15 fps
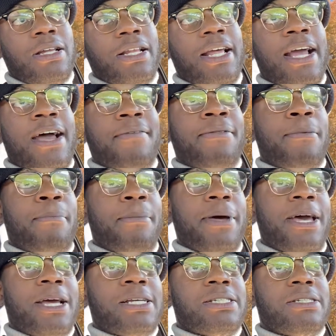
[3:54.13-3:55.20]
they have the
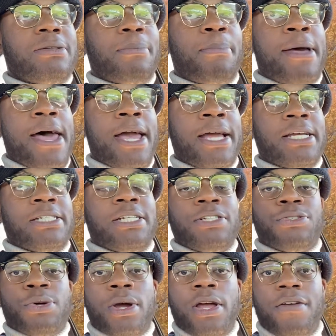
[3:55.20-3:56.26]
best package to
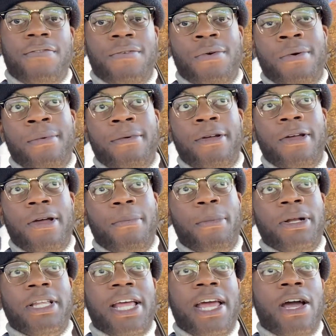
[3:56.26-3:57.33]
trade for him,
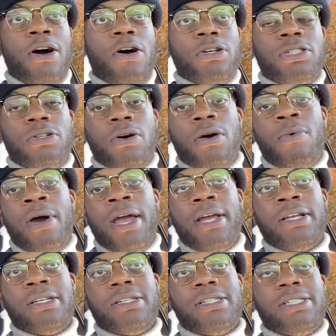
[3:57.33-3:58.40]
but they also are
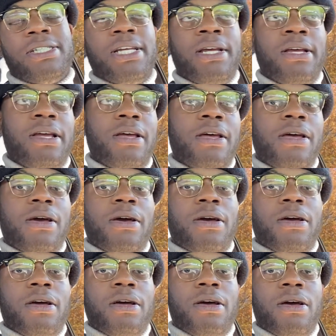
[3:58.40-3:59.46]
waiting to see
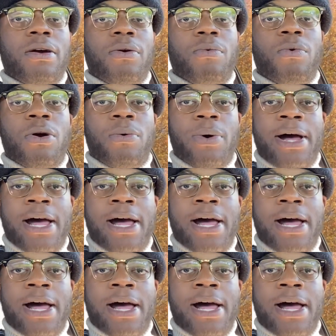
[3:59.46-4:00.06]
what will